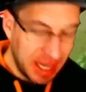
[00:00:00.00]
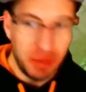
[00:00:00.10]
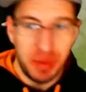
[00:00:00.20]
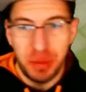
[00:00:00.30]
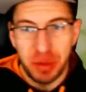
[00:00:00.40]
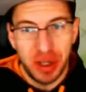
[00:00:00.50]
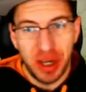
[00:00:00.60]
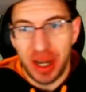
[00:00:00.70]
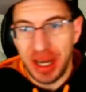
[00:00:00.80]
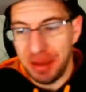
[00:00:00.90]
We were
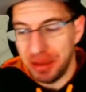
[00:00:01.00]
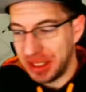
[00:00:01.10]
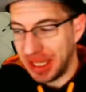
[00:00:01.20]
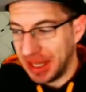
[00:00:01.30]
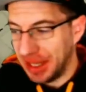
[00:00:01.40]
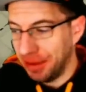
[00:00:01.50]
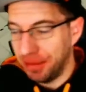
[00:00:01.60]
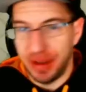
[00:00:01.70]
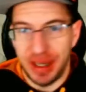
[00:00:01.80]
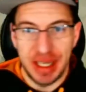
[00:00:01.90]
not able to get the
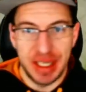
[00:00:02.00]
Ophidius.